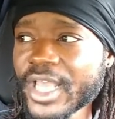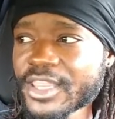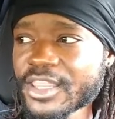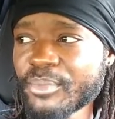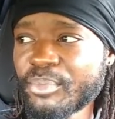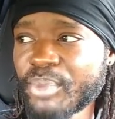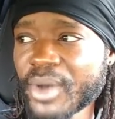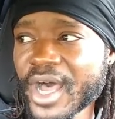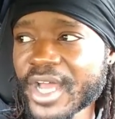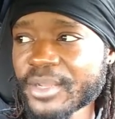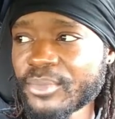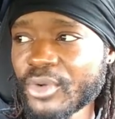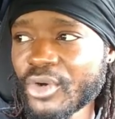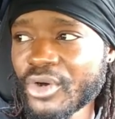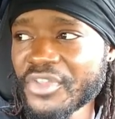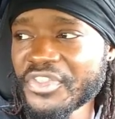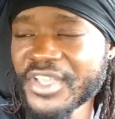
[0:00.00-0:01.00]
at the bottom
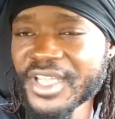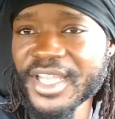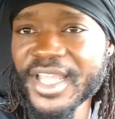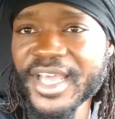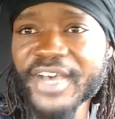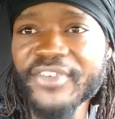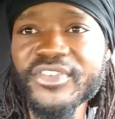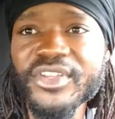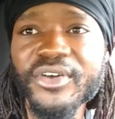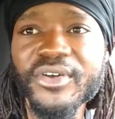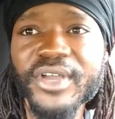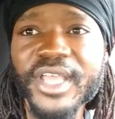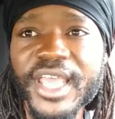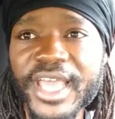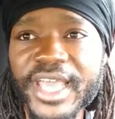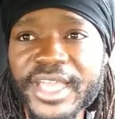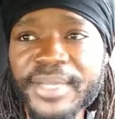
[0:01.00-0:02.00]
on the left,
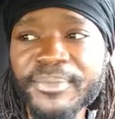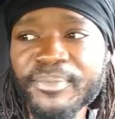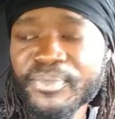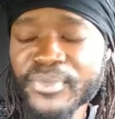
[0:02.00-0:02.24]
okay?